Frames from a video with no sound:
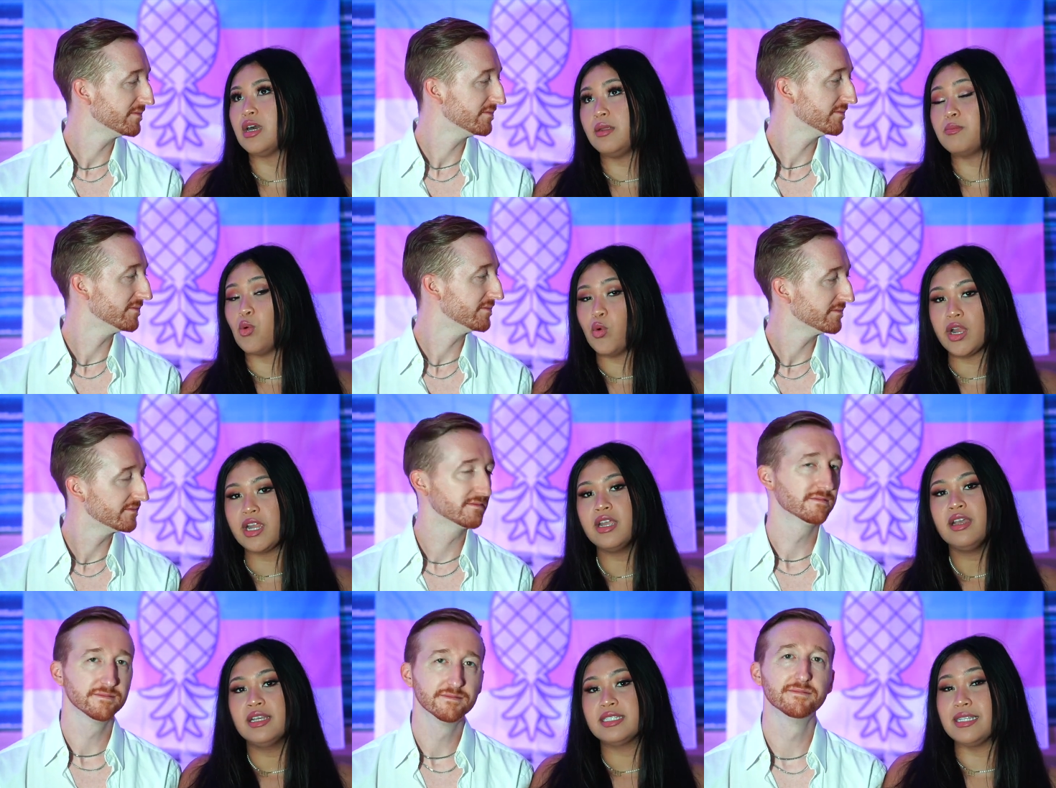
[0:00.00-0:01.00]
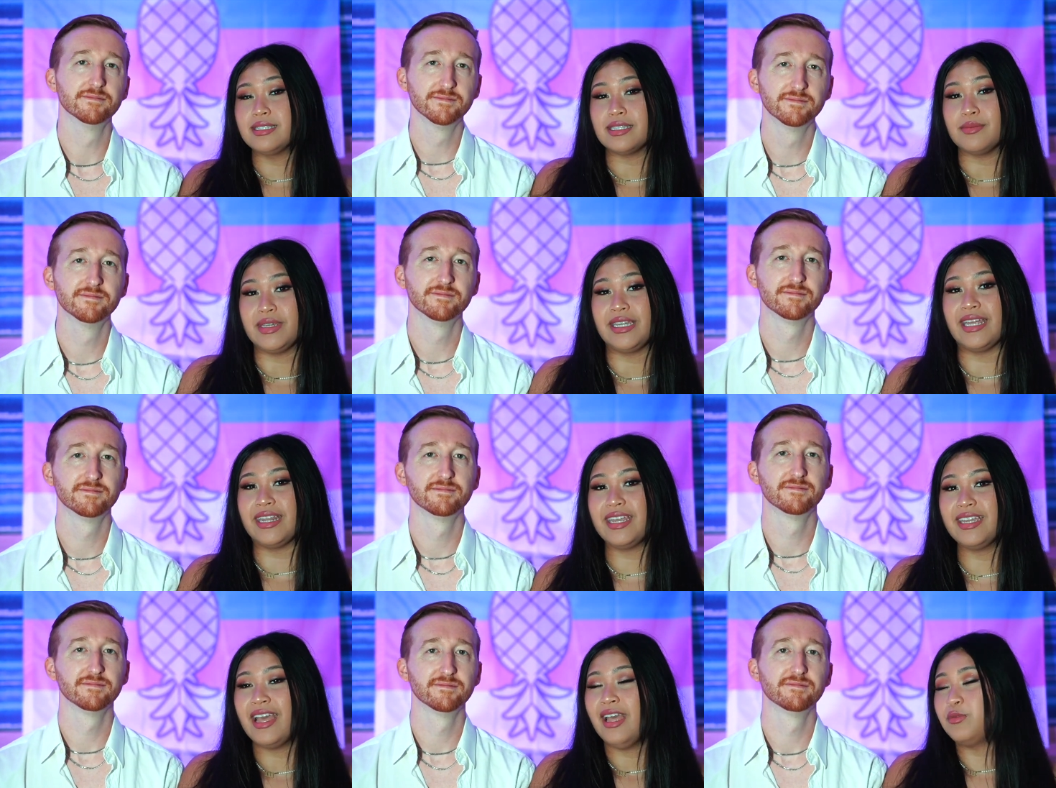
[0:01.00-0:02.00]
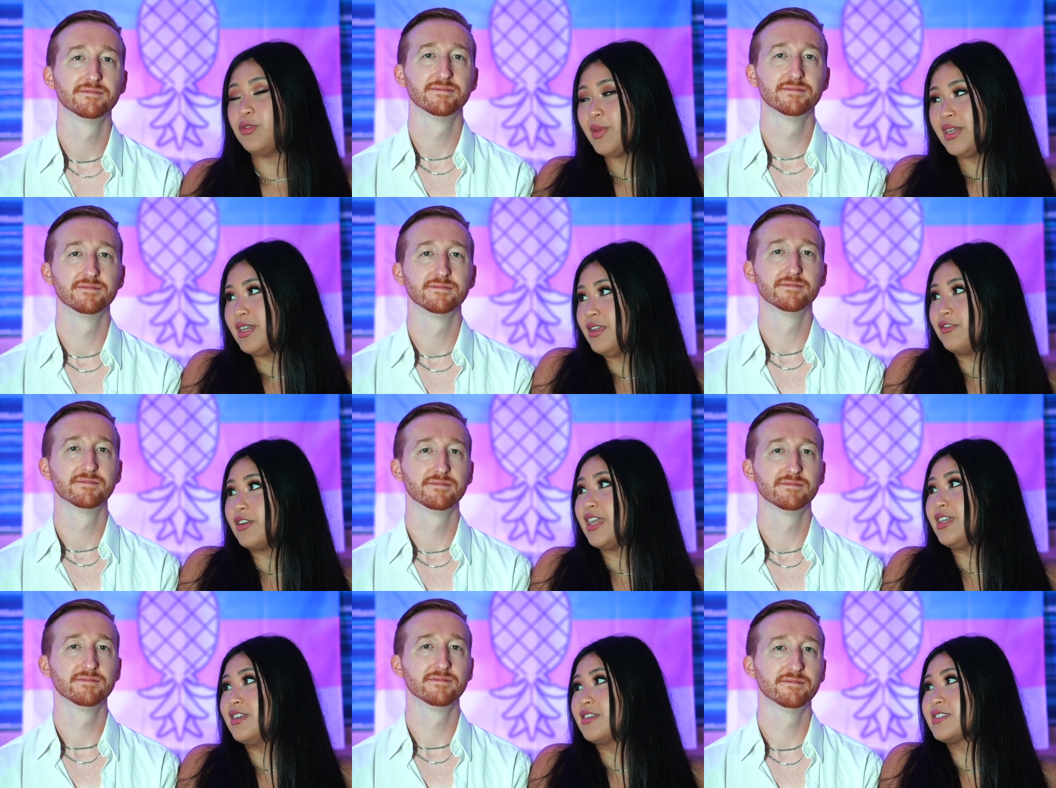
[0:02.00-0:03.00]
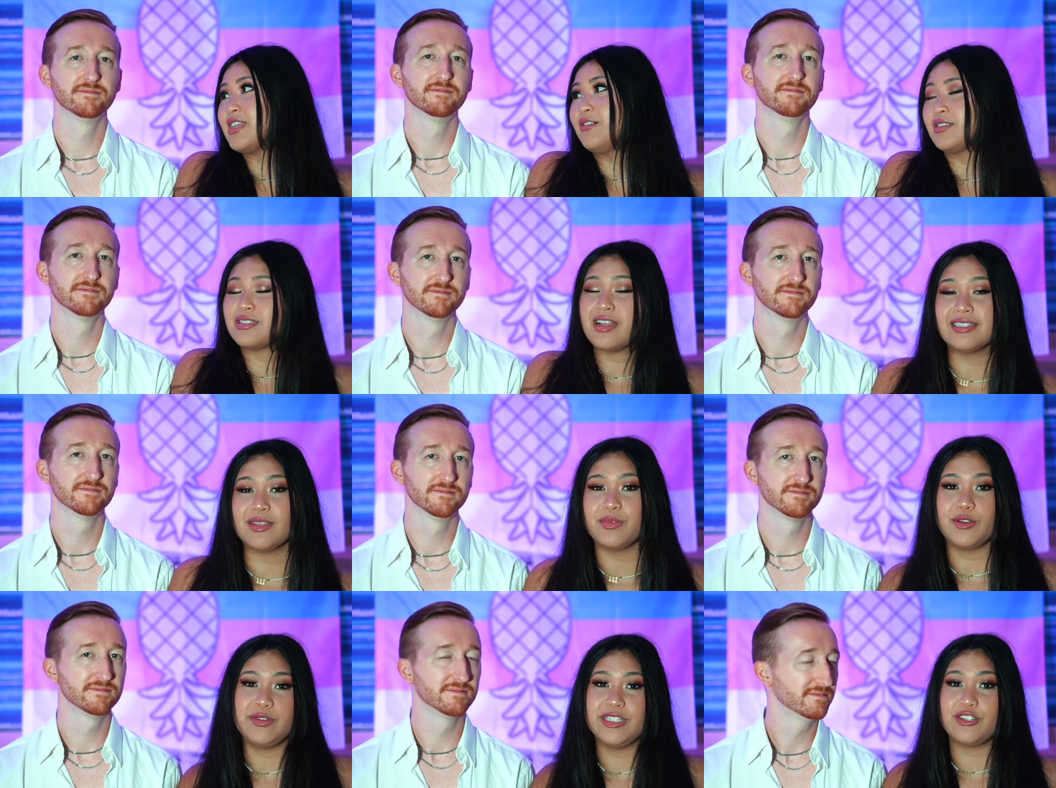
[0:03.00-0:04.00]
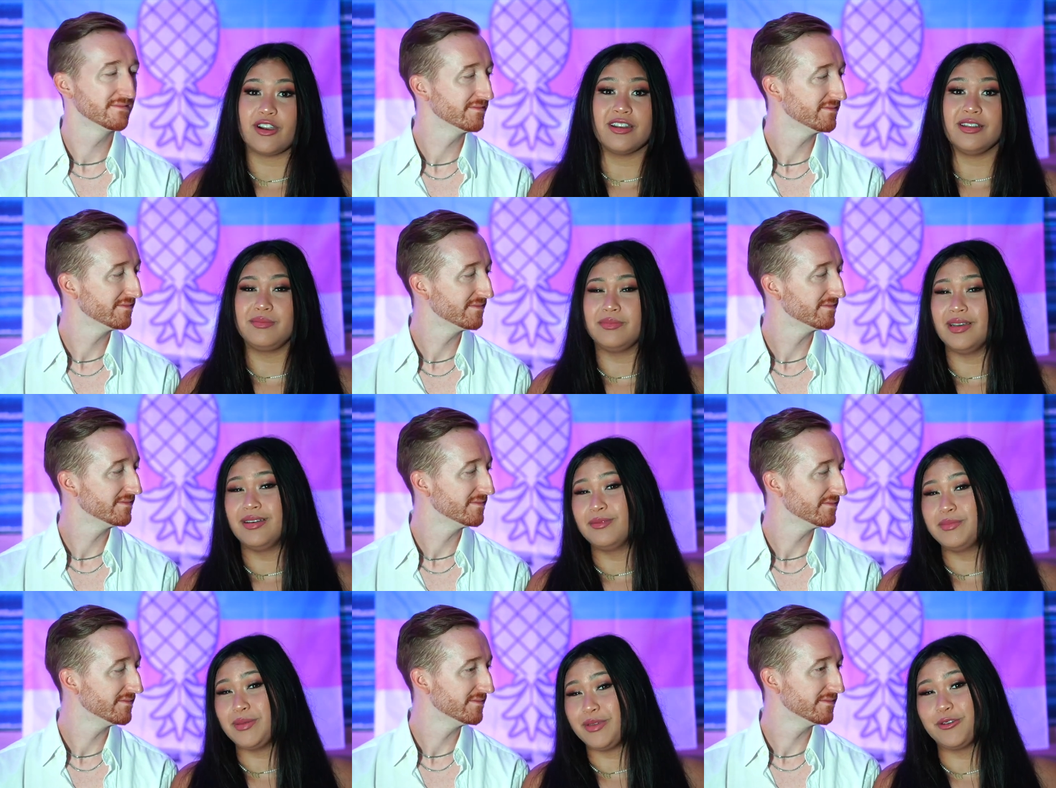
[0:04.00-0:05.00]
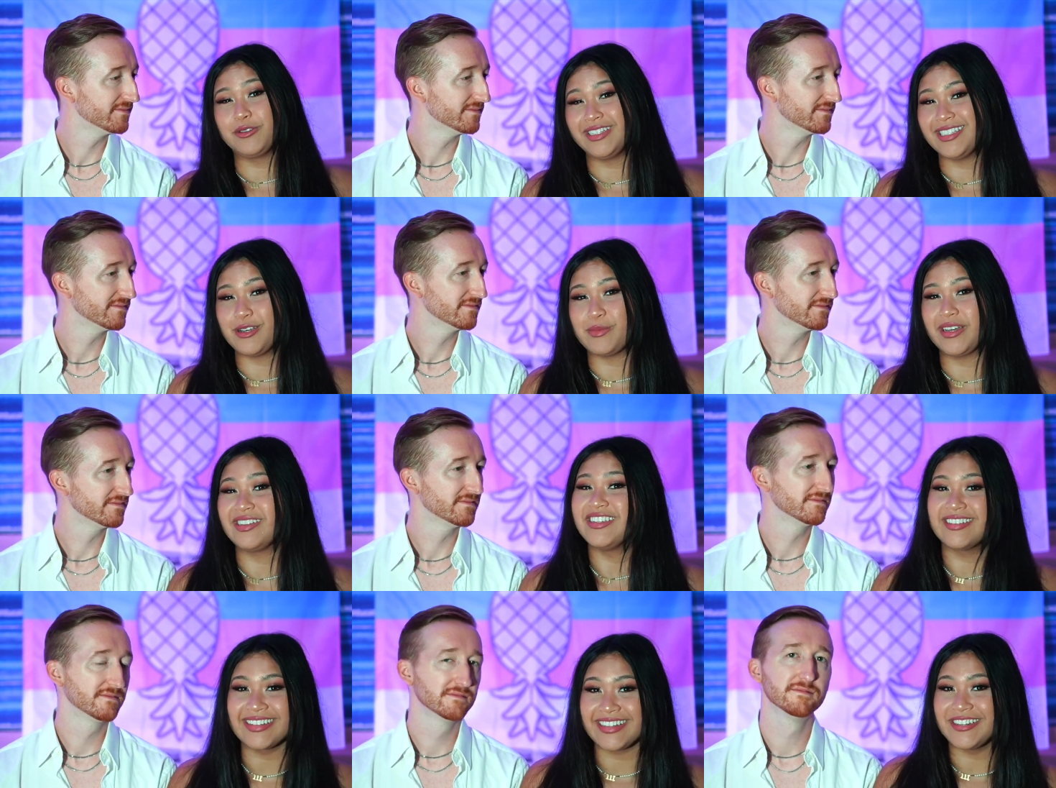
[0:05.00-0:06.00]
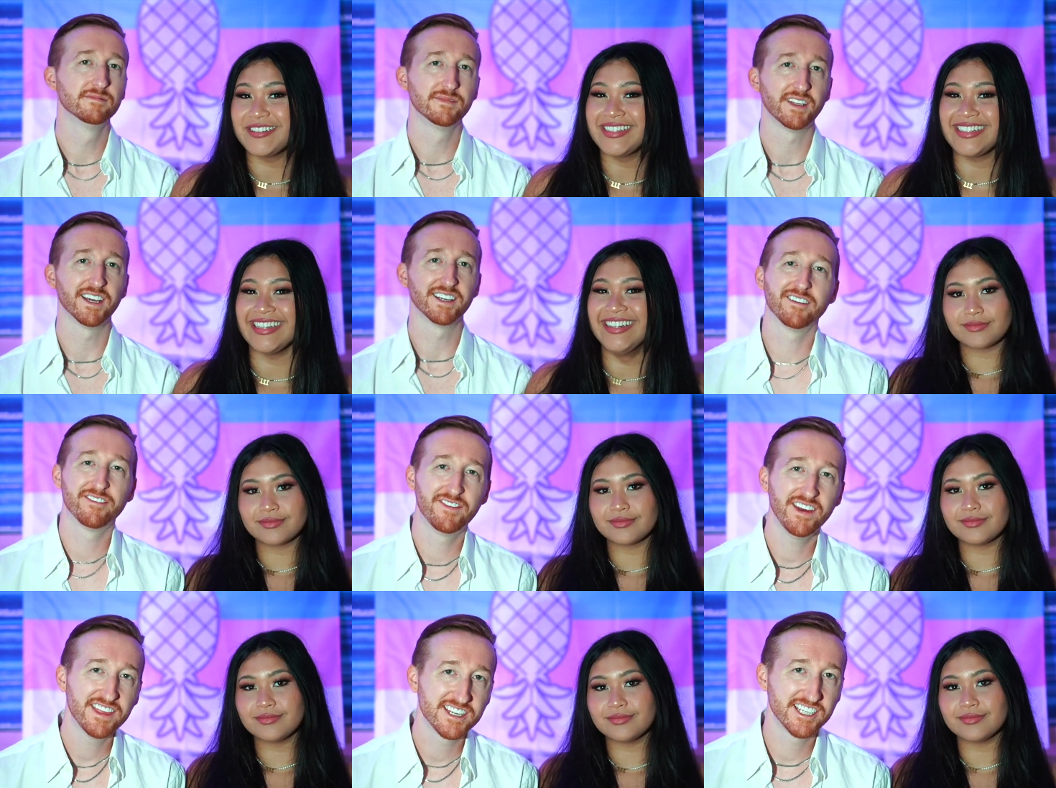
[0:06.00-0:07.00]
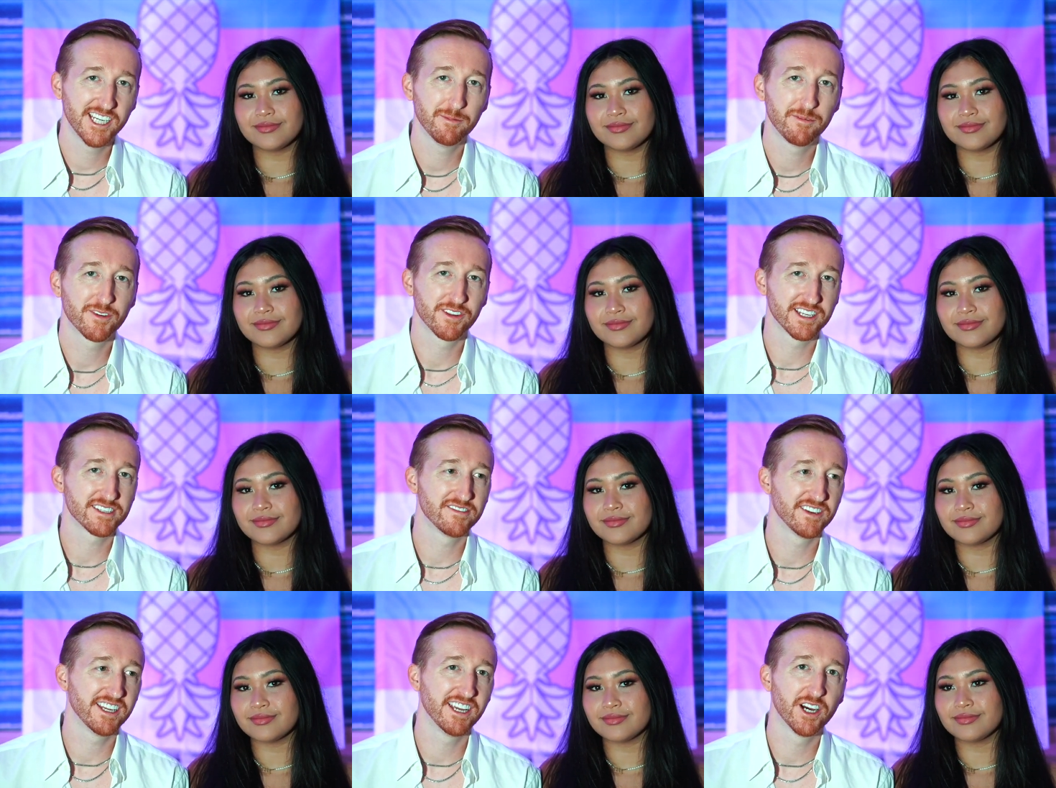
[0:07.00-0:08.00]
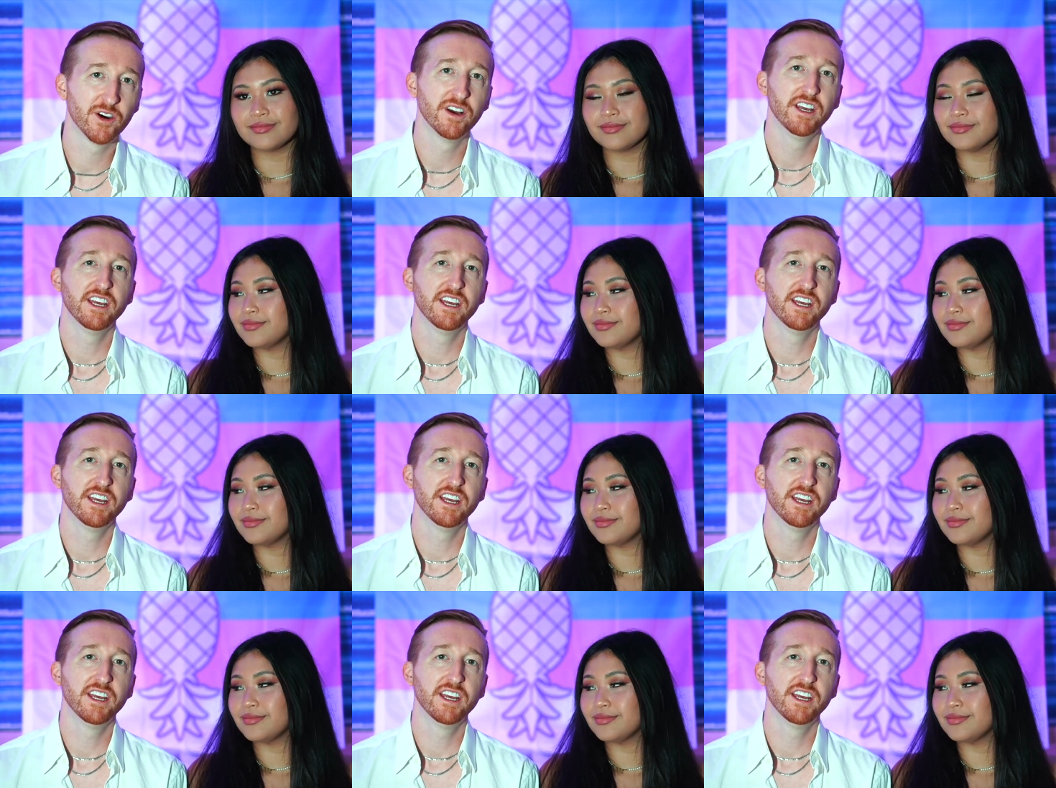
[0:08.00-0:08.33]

Speaker 1: done more since the beginning. We've been in it for eight years now. It's not something we started maybe only until about a year
Speaker 2: ago, so. The fifth tip for this video